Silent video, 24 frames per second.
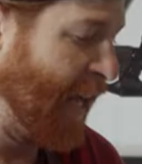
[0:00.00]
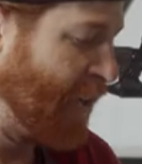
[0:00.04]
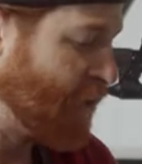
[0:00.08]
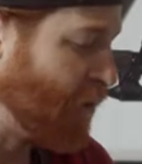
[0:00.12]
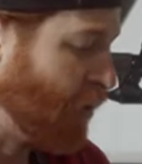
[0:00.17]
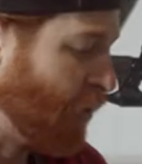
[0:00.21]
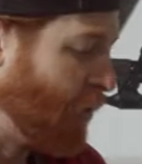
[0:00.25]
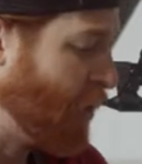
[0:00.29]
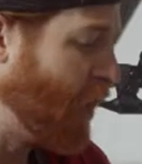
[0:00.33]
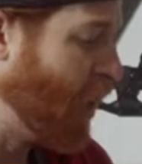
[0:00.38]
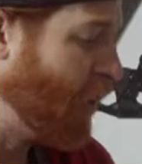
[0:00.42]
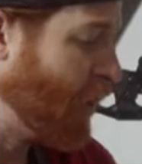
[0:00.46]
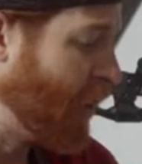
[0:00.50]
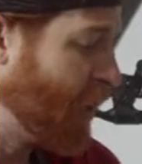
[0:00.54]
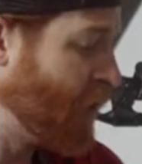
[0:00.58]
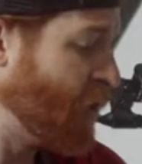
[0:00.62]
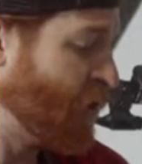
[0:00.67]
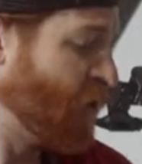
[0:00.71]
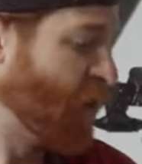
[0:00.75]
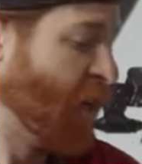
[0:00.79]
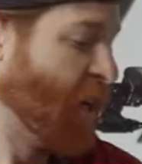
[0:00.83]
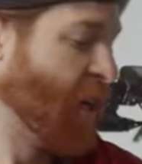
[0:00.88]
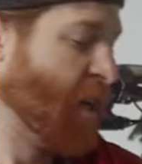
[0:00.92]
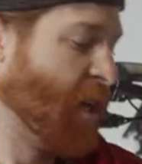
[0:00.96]
as you'll
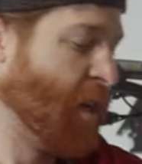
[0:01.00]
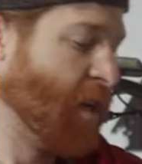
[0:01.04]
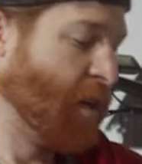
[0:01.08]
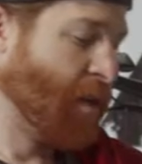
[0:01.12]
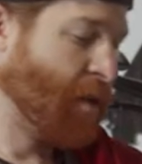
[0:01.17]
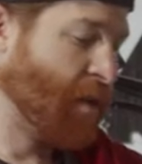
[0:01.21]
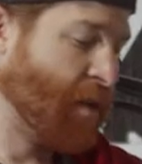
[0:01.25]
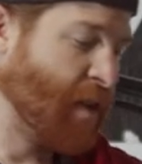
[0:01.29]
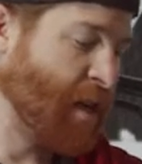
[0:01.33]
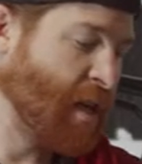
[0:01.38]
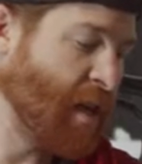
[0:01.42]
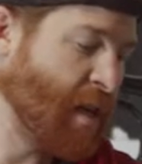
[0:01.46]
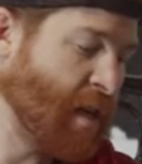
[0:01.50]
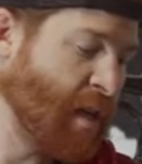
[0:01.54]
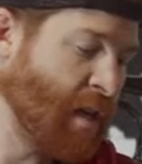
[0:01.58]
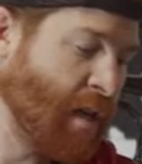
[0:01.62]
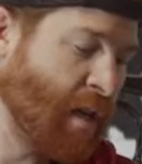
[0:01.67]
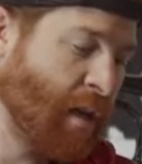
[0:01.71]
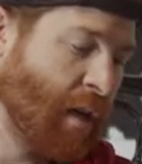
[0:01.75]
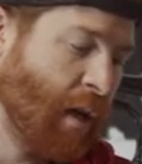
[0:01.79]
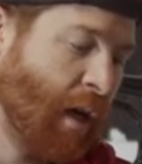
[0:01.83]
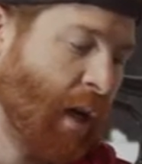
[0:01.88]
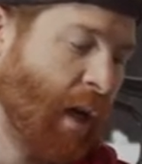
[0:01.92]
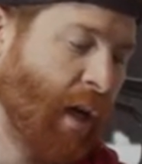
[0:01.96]
notice,
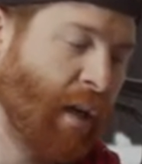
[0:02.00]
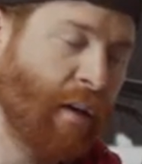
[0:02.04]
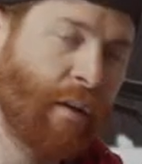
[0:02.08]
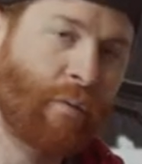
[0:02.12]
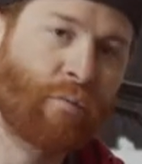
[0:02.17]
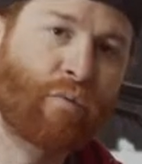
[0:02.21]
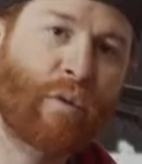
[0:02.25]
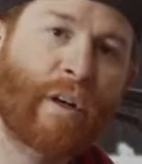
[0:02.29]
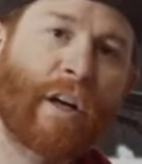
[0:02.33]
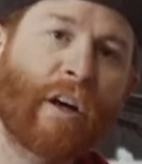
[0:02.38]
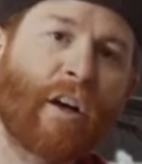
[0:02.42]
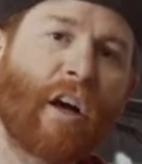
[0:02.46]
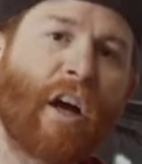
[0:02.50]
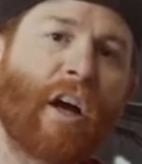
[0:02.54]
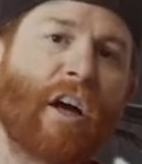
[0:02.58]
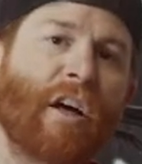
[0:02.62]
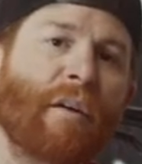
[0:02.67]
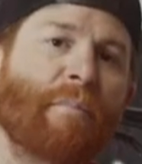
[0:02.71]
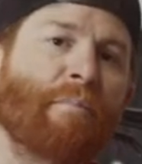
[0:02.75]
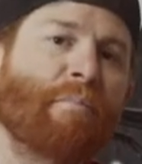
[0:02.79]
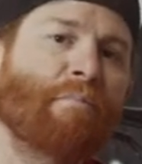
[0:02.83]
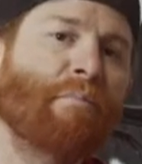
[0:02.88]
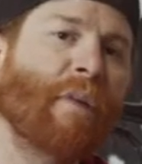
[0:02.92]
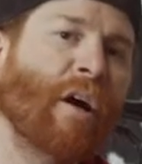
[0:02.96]
the rear
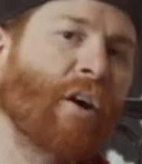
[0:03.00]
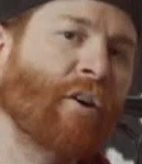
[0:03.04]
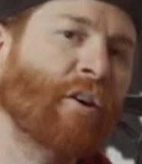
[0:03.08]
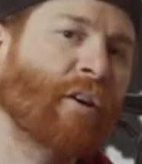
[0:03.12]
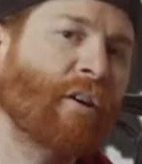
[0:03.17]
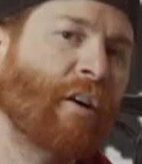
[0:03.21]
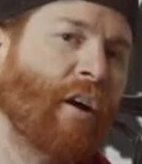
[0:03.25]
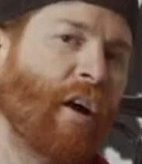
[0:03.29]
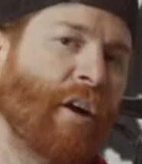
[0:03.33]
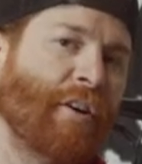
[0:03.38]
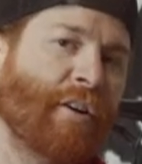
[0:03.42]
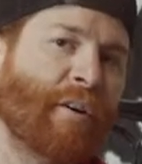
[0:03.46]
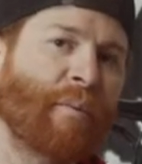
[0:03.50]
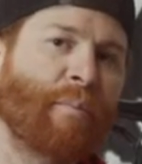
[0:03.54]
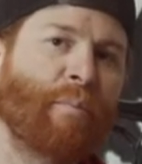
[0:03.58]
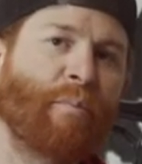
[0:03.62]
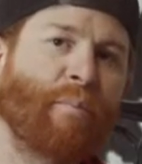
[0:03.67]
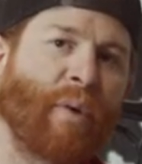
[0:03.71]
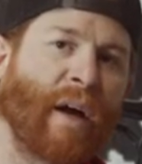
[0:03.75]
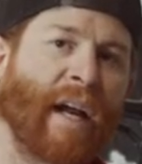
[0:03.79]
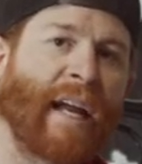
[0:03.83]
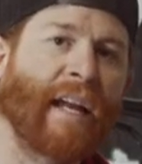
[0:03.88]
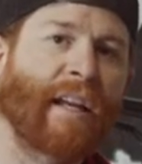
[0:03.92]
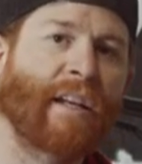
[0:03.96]
hub motor on your
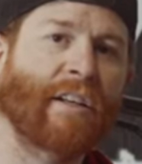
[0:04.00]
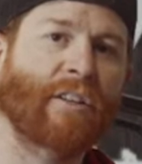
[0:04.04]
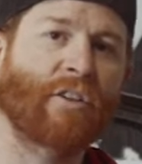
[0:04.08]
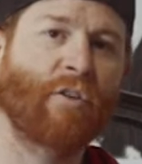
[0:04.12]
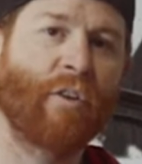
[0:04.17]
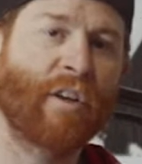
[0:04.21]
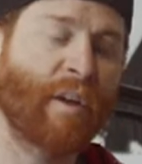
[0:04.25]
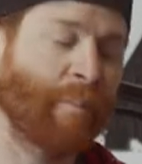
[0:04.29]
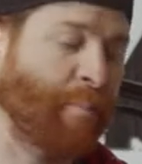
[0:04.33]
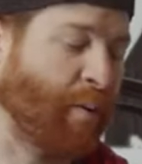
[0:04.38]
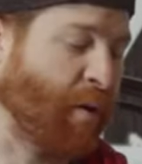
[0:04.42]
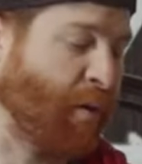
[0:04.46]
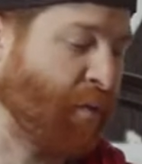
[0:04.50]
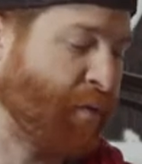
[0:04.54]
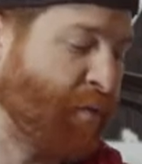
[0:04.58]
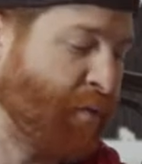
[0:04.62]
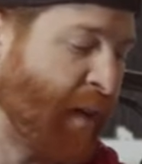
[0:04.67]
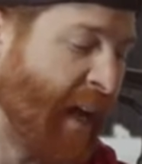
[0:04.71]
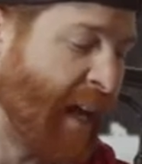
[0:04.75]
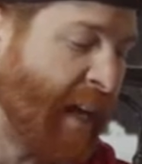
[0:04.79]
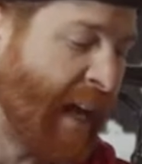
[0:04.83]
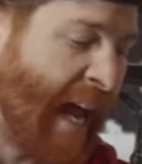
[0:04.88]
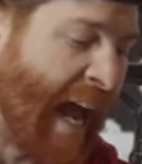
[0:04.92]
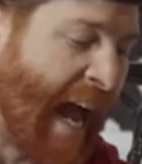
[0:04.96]
bike is going to
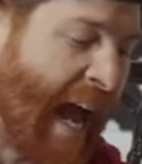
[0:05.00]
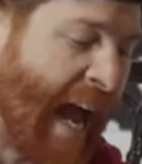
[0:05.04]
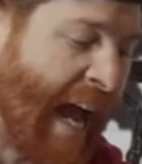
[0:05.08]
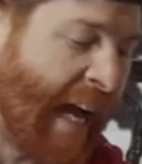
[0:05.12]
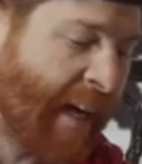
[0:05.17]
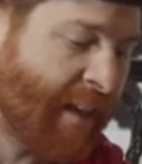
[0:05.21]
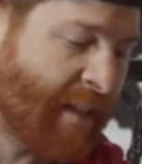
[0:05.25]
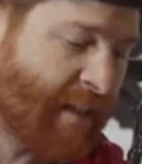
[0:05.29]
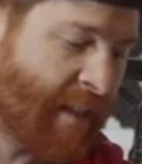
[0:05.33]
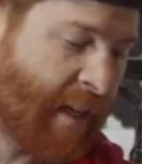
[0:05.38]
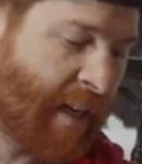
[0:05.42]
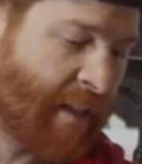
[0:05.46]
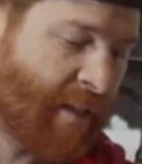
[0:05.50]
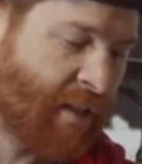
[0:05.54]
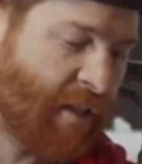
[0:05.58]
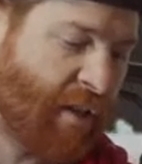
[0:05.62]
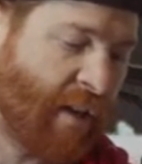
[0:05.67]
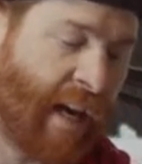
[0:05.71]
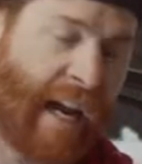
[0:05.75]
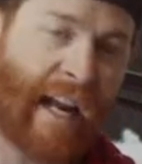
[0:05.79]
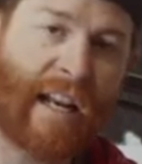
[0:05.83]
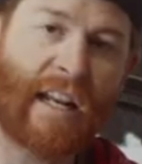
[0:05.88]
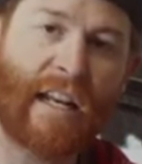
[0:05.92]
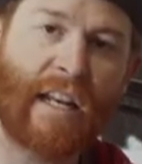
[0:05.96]
prevent access
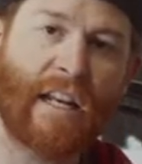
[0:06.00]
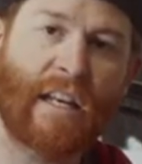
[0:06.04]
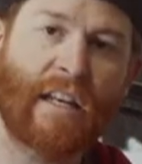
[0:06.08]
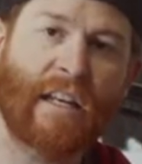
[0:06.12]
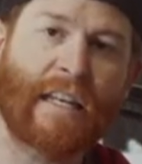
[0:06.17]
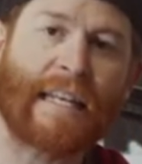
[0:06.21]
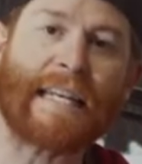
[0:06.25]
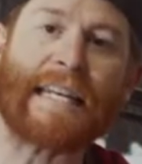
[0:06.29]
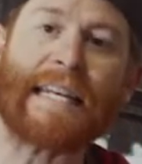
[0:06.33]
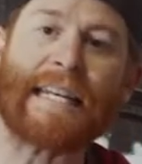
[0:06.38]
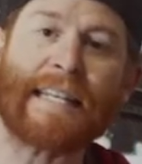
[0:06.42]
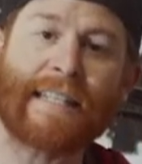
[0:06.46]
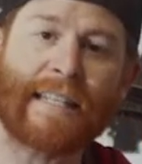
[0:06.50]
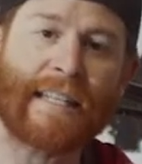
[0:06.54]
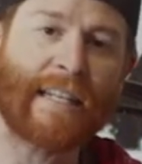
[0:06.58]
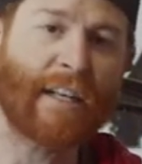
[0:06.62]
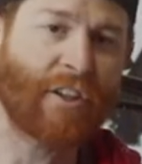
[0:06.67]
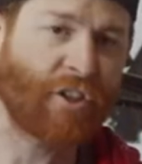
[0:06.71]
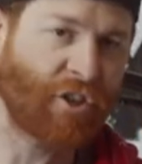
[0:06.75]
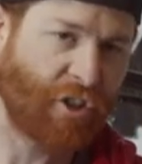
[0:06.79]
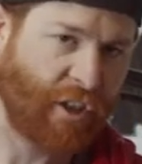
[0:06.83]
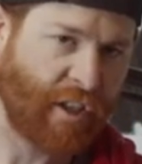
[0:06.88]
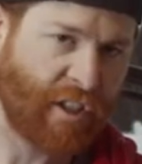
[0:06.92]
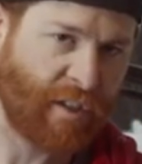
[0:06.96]
to any easy
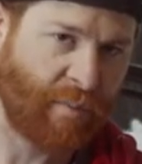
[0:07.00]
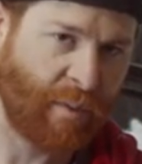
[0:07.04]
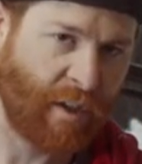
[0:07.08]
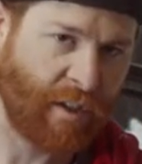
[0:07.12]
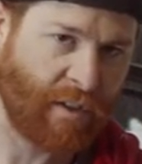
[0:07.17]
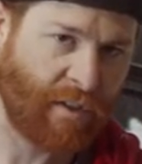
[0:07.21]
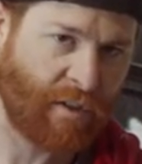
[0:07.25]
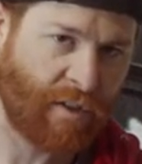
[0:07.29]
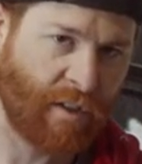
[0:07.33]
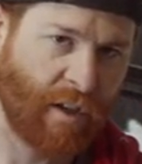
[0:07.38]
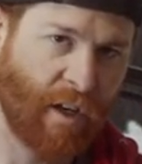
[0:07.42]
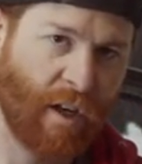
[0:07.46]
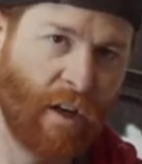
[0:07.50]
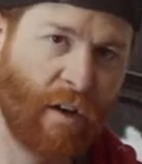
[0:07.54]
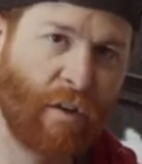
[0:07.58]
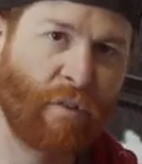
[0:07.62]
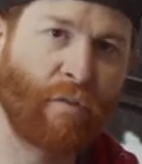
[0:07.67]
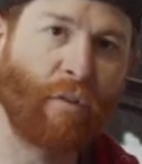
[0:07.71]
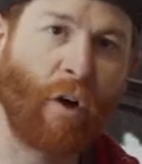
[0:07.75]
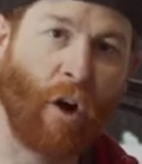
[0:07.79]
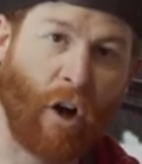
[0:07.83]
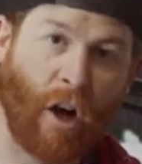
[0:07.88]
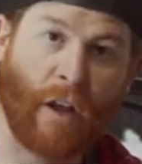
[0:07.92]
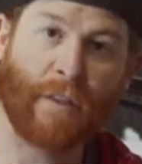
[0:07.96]
adjustments
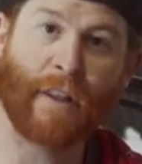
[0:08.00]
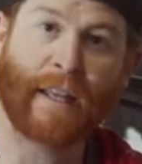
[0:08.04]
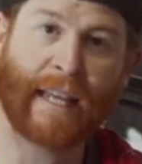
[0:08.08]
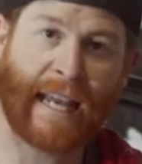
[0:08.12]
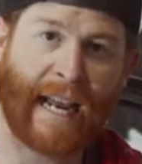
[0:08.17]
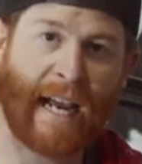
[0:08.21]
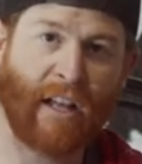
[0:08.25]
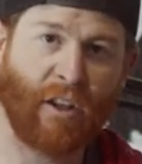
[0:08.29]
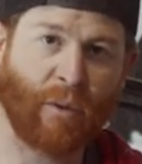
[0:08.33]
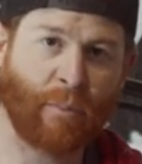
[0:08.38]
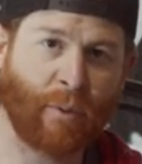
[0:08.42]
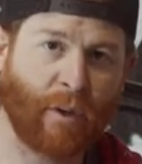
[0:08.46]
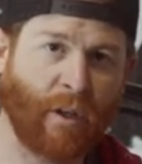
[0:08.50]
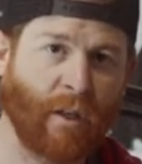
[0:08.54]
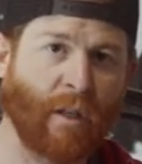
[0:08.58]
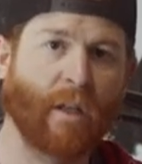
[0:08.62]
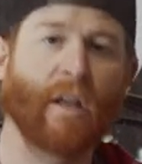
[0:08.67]
on the caliper.